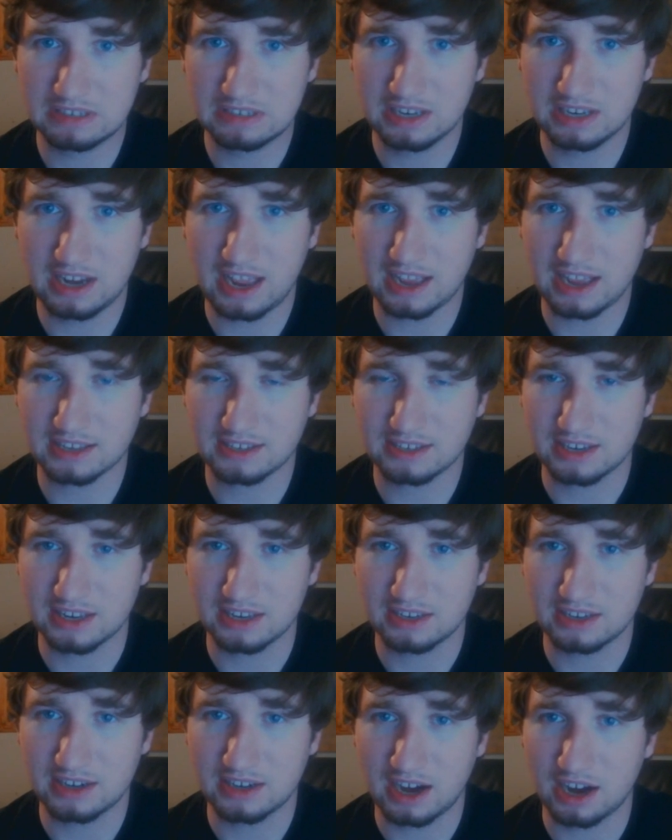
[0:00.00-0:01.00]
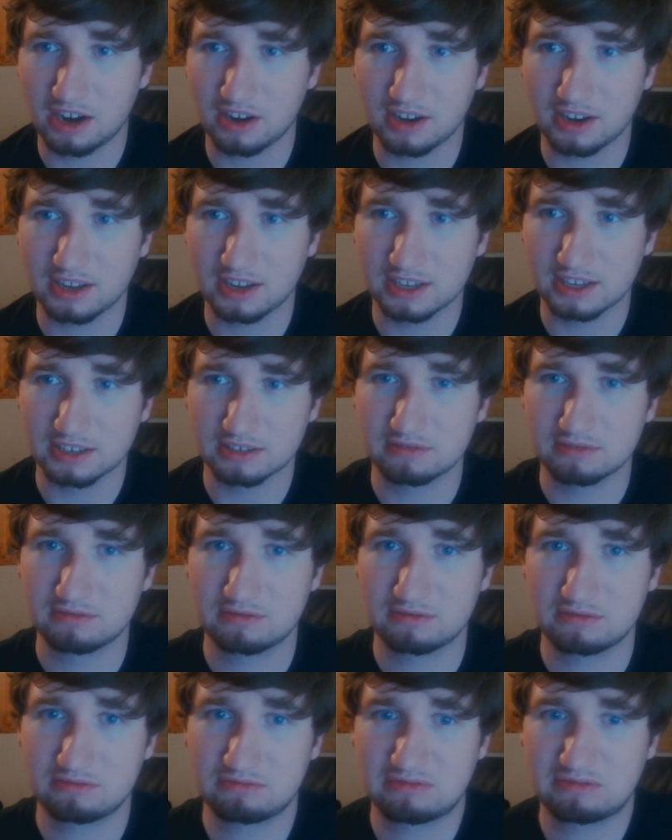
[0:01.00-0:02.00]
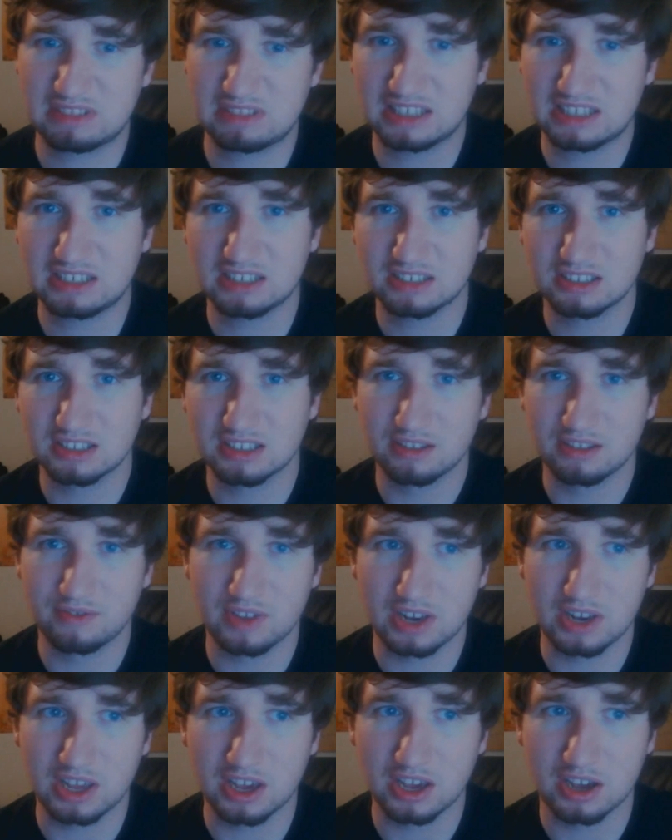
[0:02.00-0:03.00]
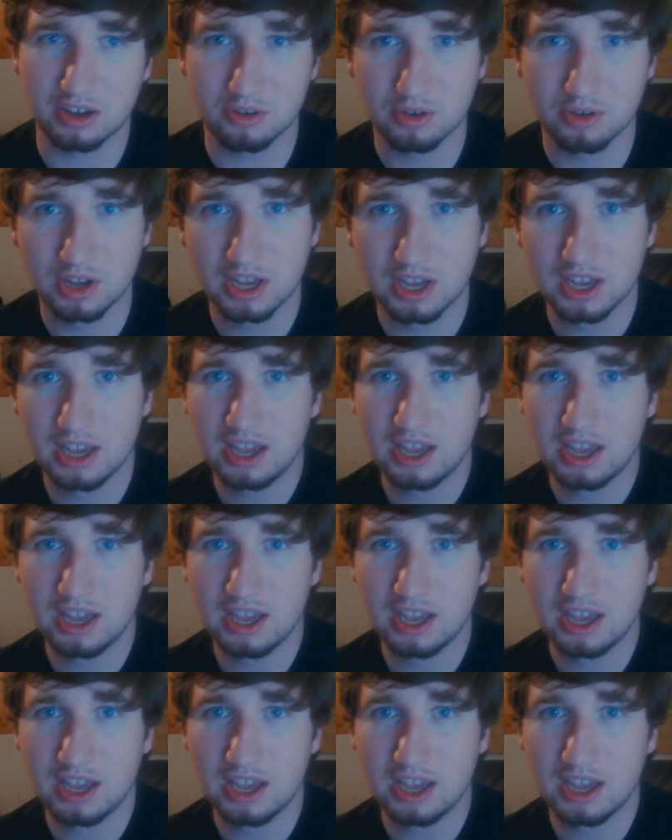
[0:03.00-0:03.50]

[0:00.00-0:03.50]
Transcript: nasty tearing and glitches in the video,